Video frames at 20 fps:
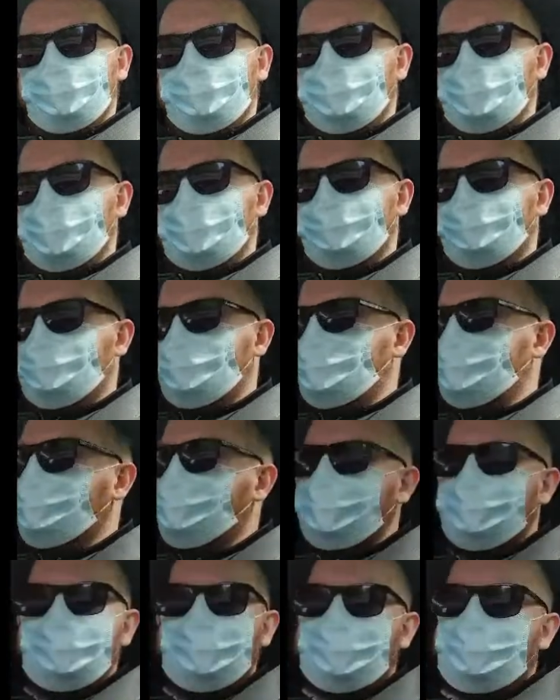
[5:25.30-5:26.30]
at the minute, and I
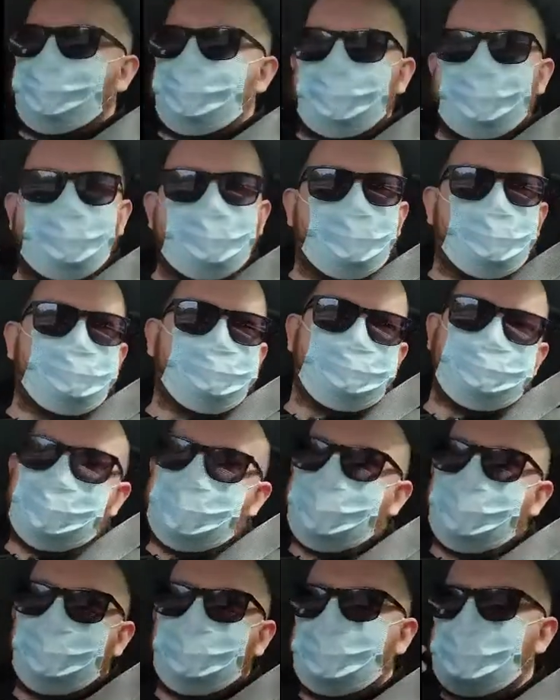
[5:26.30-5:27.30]
would never,
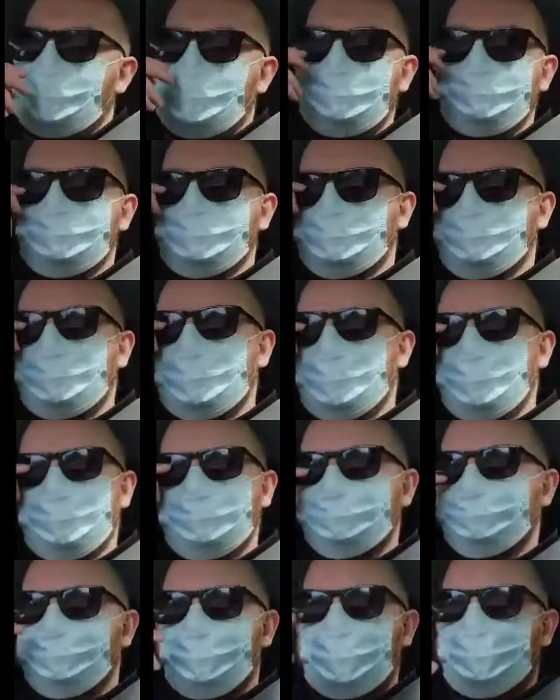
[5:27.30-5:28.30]
claim to
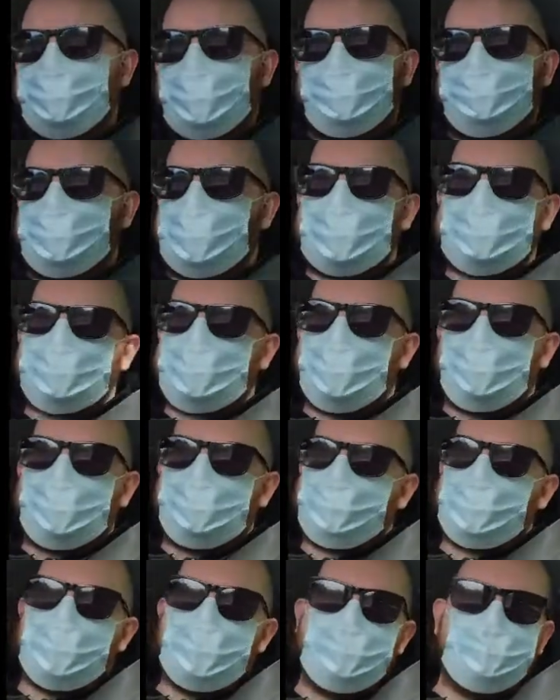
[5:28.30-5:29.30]
be. That's not what
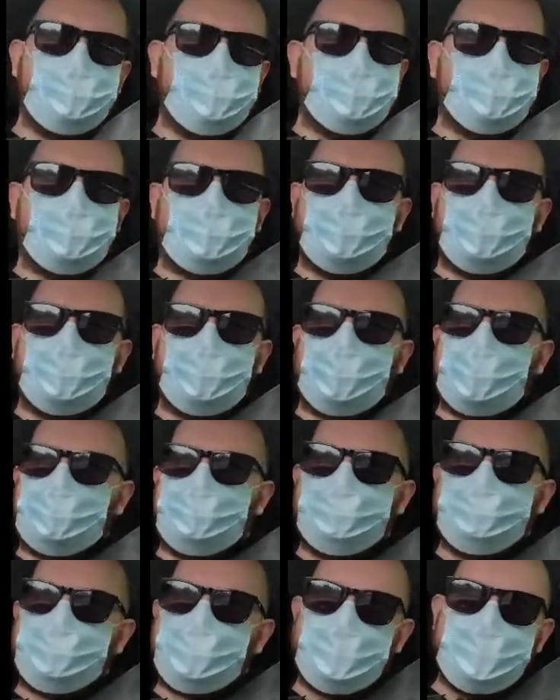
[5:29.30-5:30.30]
I'm claiming, that
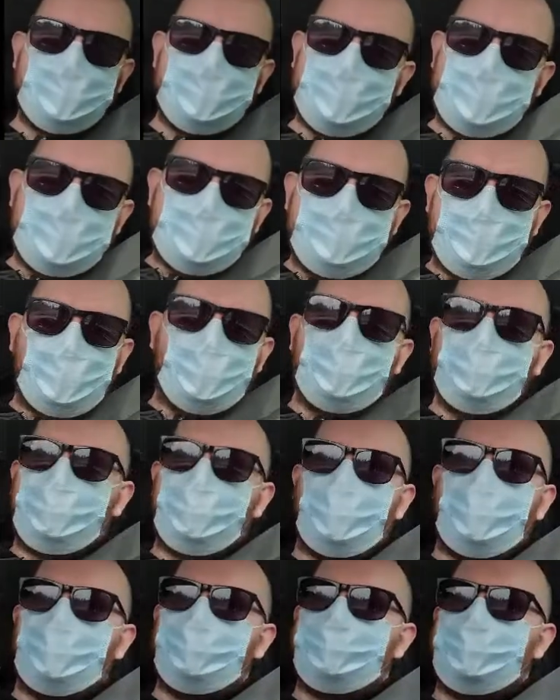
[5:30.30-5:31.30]
I'm more
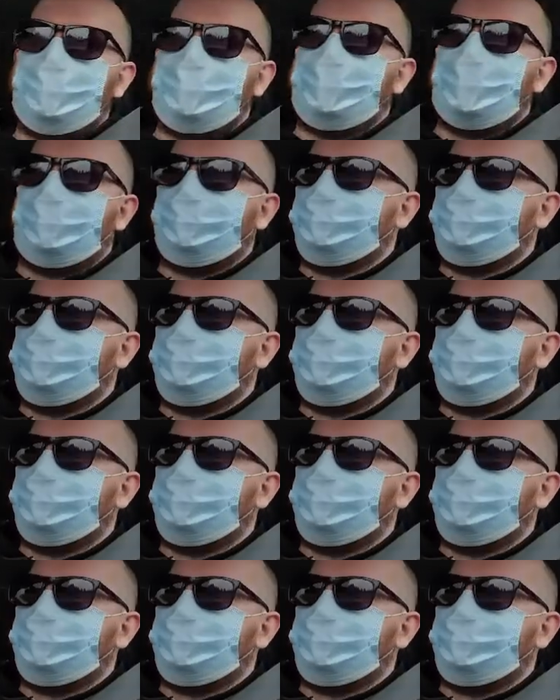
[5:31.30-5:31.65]
important than